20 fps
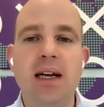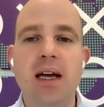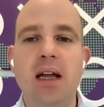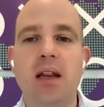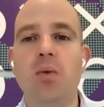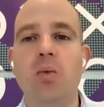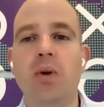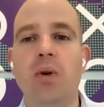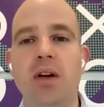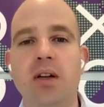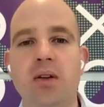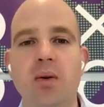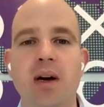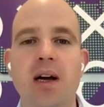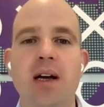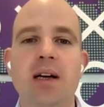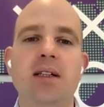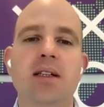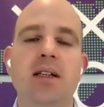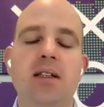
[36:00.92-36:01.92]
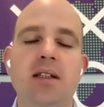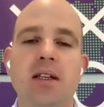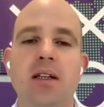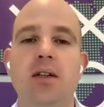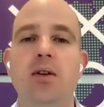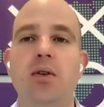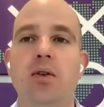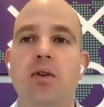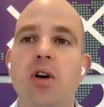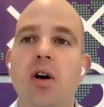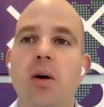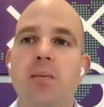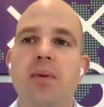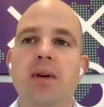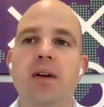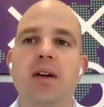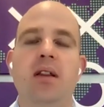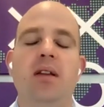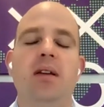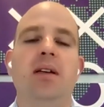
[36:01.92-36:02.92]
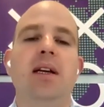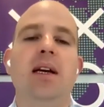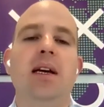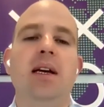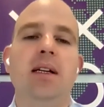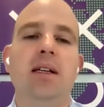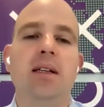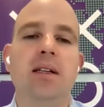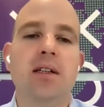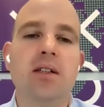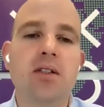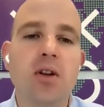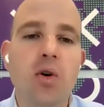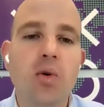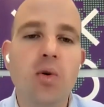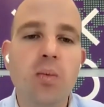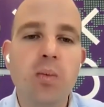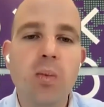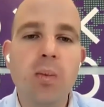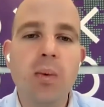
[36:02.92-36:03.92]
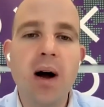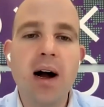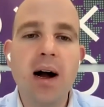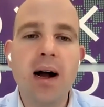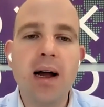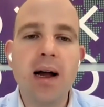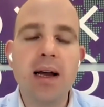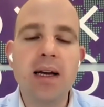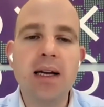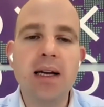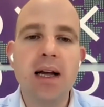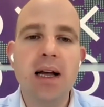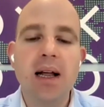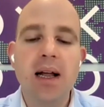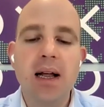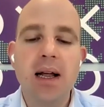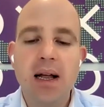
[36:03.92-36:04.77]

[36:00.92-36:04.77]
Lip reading: another way to access it, you're copying the data. So by